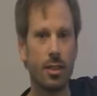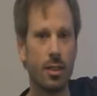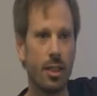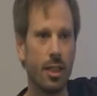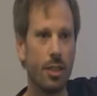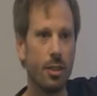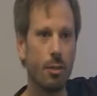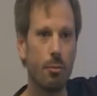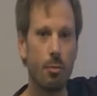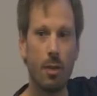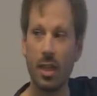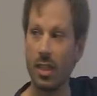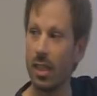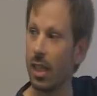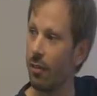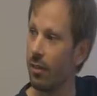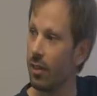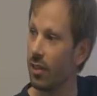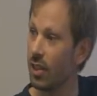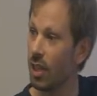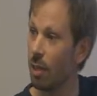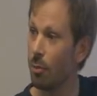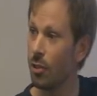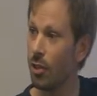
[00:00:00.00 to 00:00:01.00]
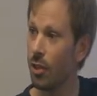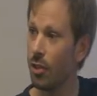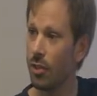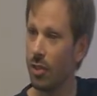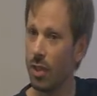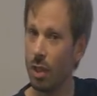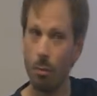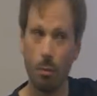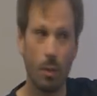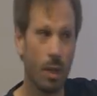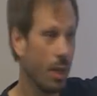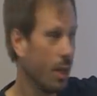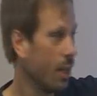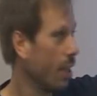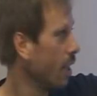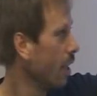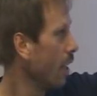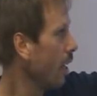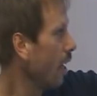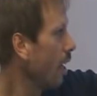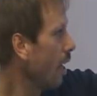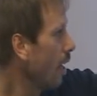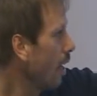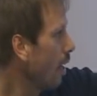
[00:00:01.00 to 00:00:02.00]
Then you might have a subsystem
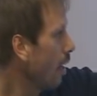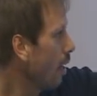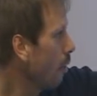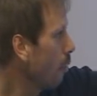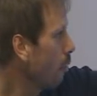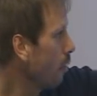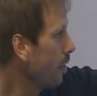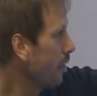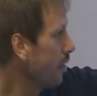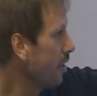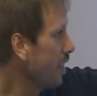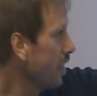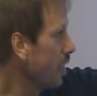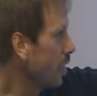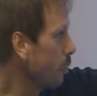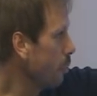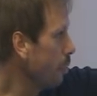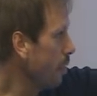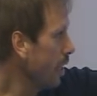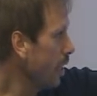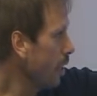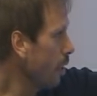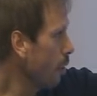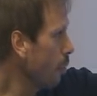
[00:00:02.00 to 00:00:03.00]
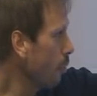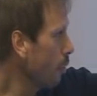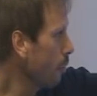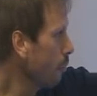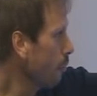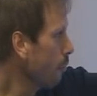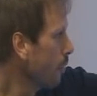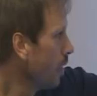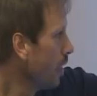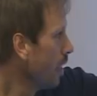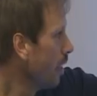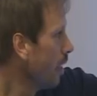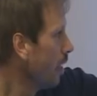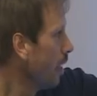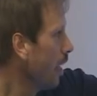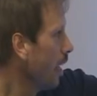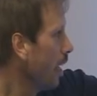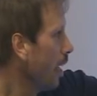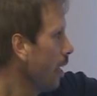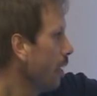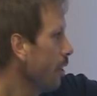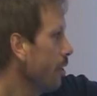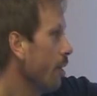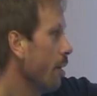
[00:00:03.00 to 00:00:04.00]
uh, with DSP code.
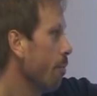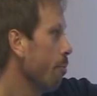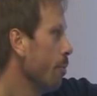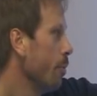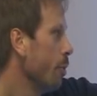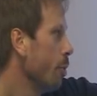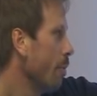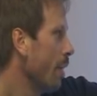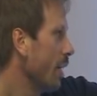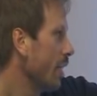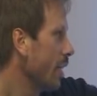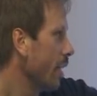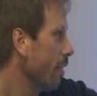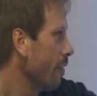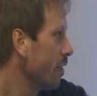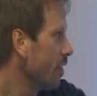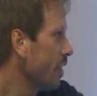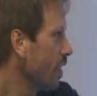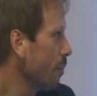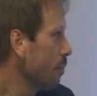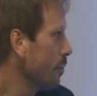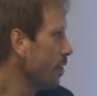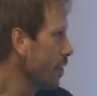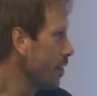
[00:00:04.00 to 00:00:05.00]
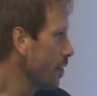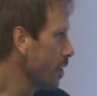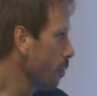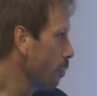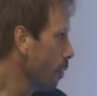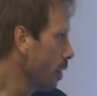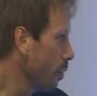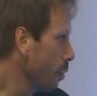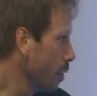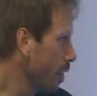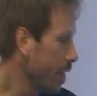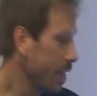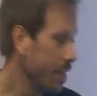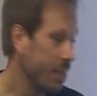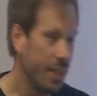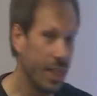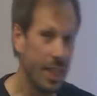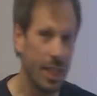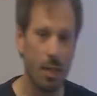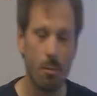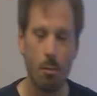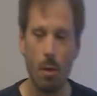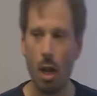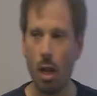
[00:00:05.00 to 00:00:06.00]
Uh, you, you, might have a subsystem with, with, a
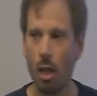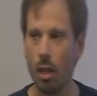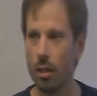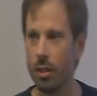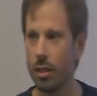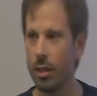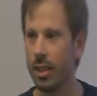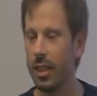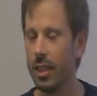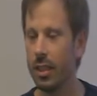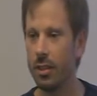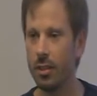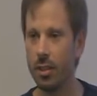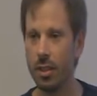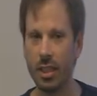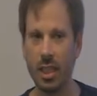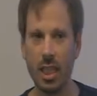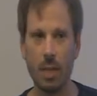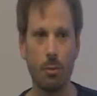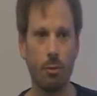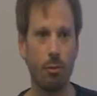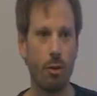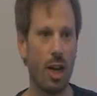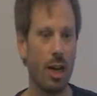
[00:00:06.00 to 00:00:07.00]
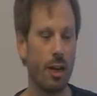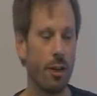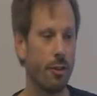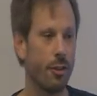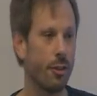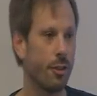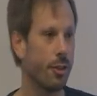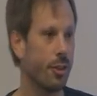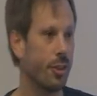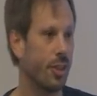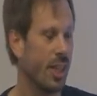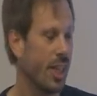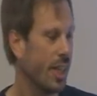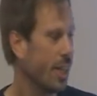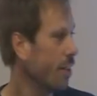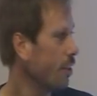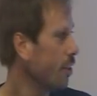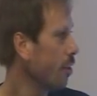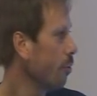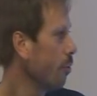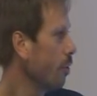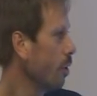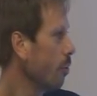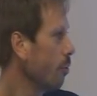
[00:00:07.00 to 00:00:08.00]
data model. You need to keep track of your state.
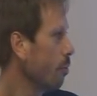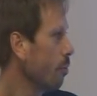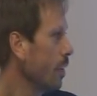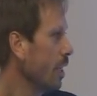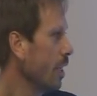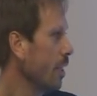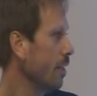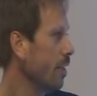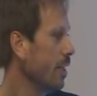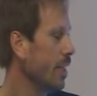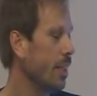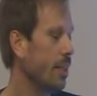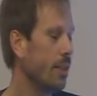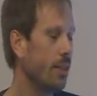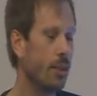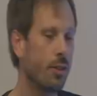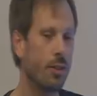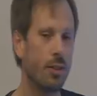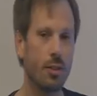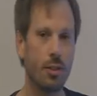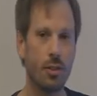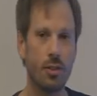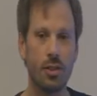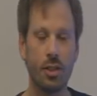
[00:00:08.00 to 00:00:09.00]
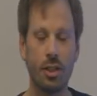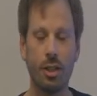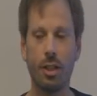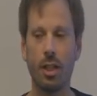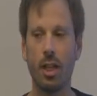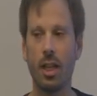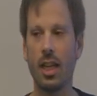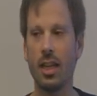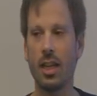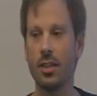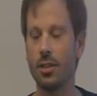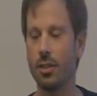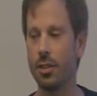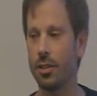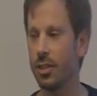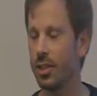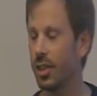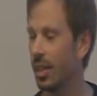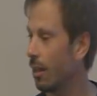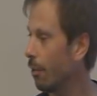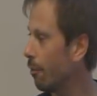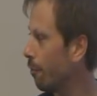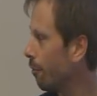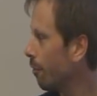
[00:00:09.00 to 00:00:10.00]
You will be, need to, to, serialize
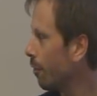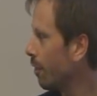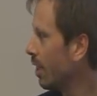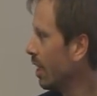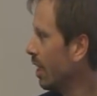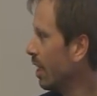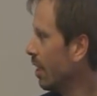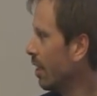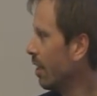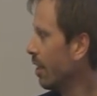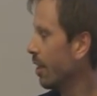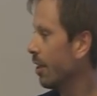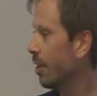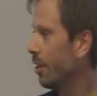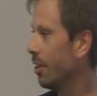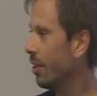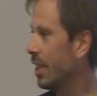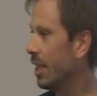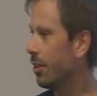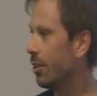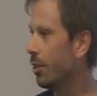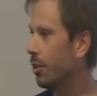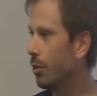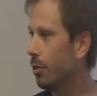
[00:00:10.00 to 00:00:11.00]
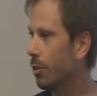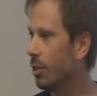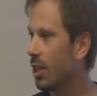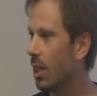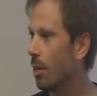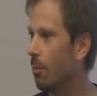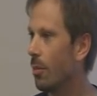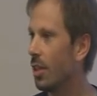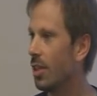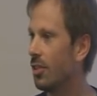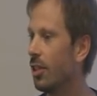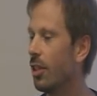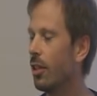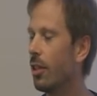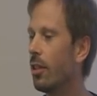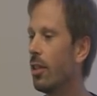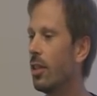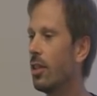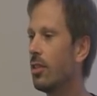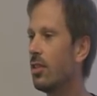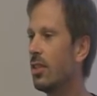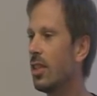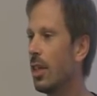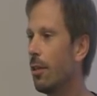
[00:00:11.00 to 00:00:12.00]
yourself. You need to do some asynchronous
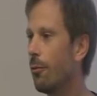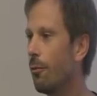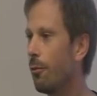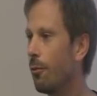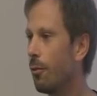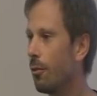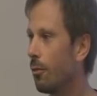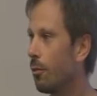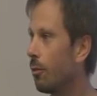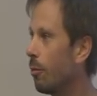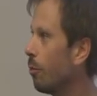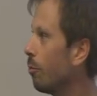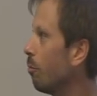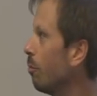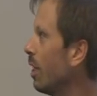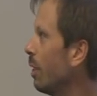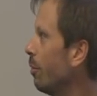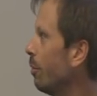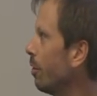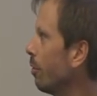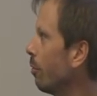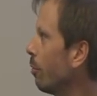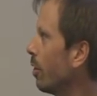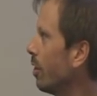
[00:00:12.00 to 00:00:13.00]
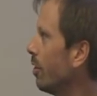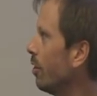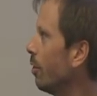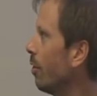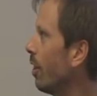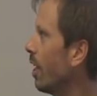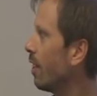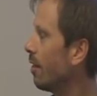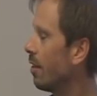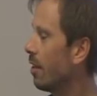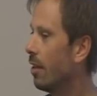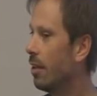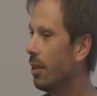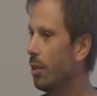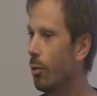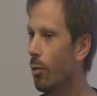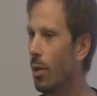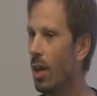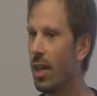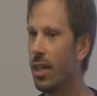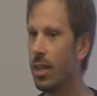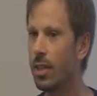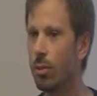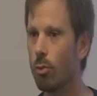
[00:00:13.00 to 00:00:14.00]
stuff. Maybe you want to do that in the
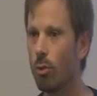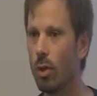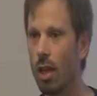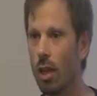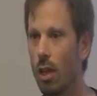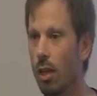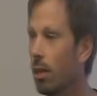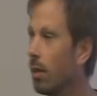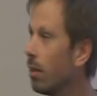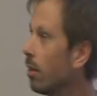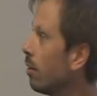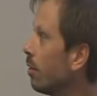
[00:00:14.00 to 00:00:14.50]
UI as well.